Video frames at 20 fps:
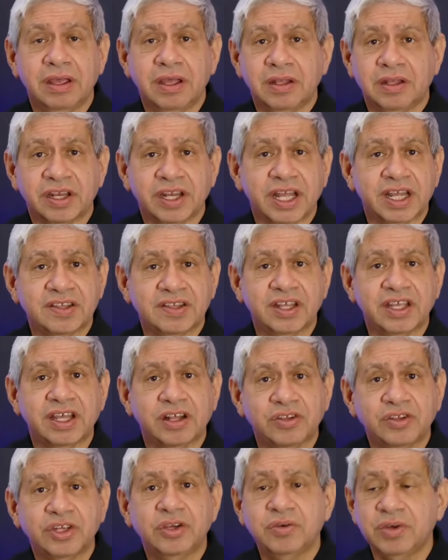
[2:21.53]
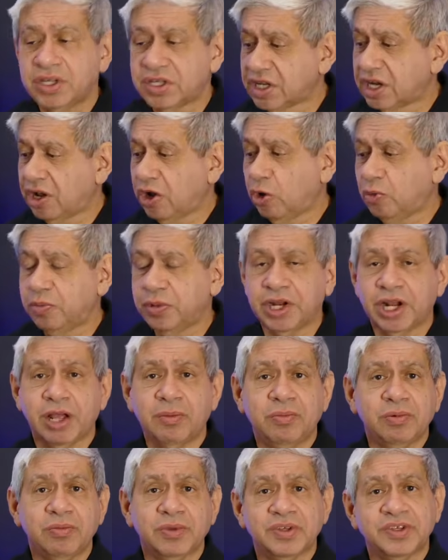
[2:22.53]
The next thing I'll do is I'll open it
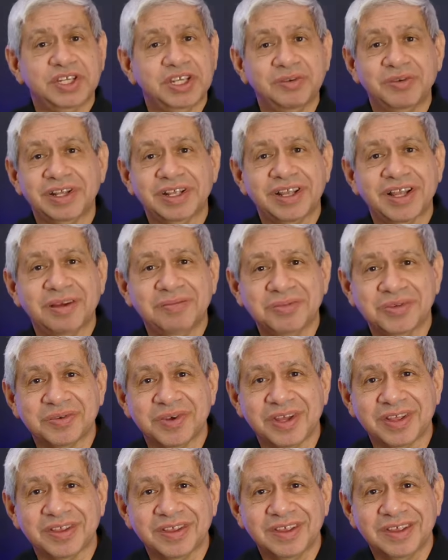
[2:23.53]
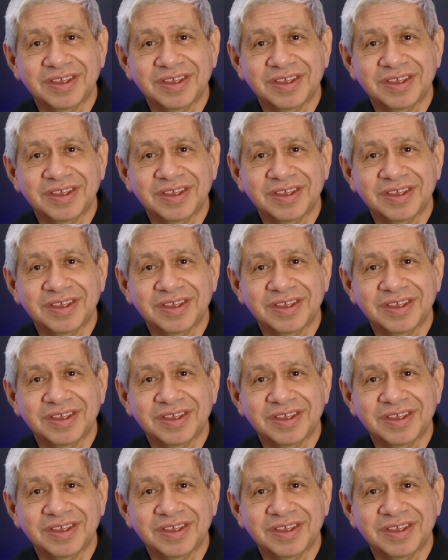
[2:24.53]
up and we'll see what it comes with.